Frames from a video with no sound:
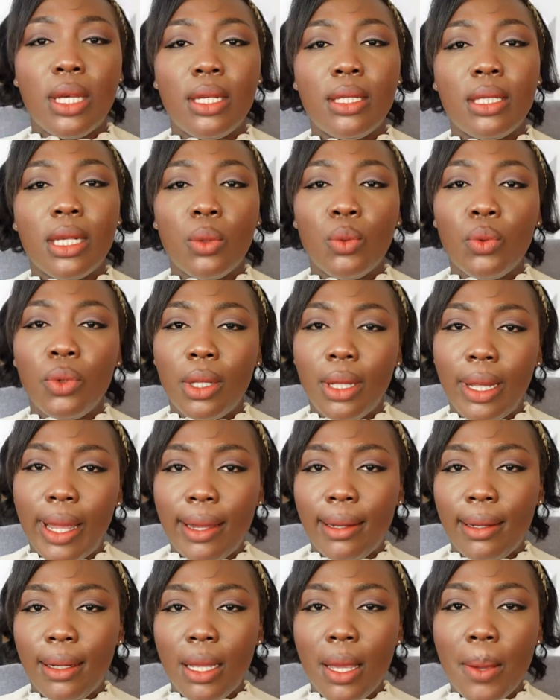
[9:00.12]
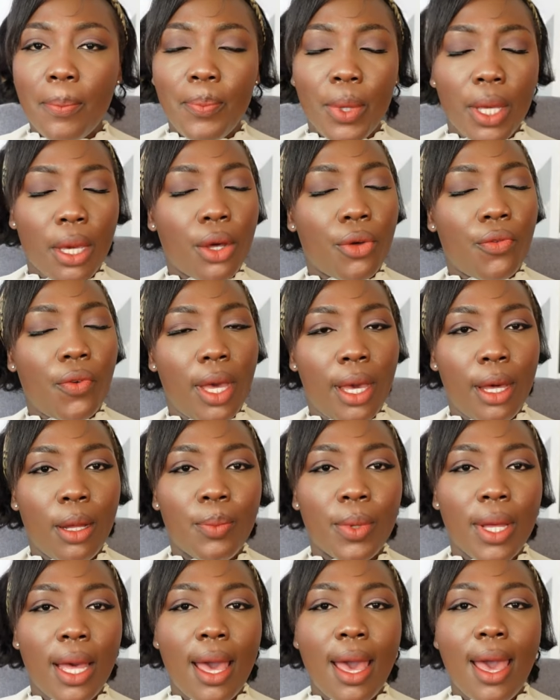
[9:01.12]
us and we'll gladly be of
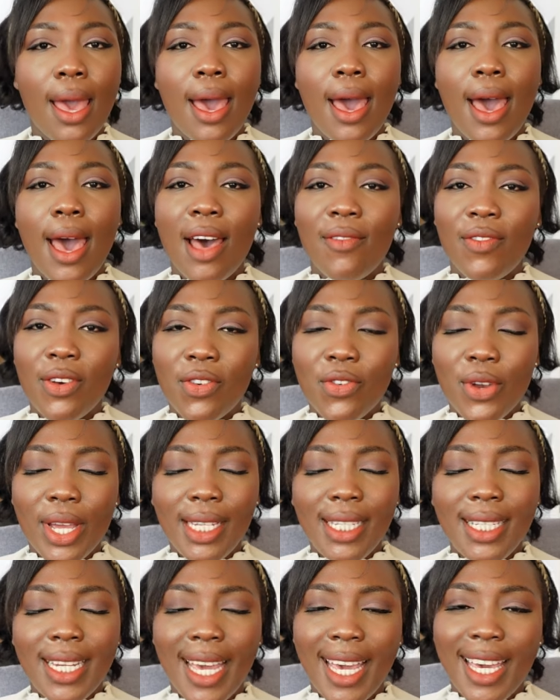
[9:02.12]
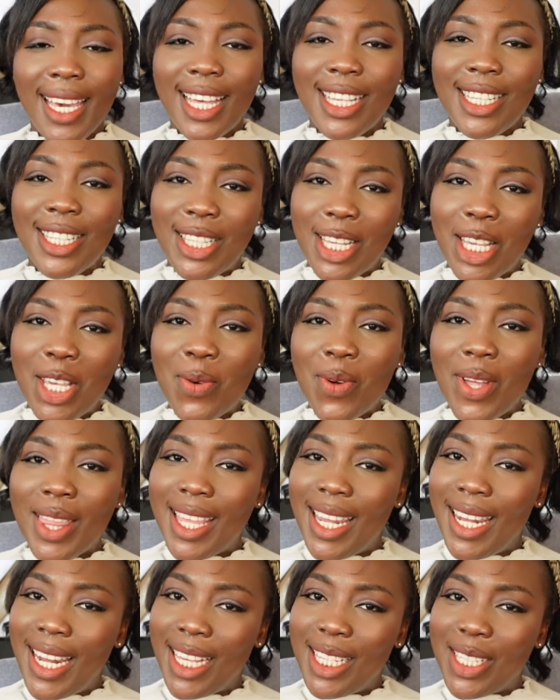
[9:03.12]
help. Have a great day and see you on
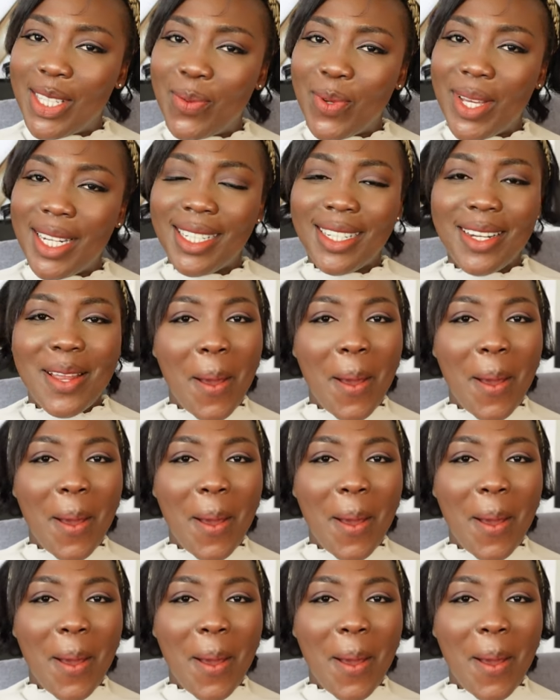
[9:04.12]
the next one.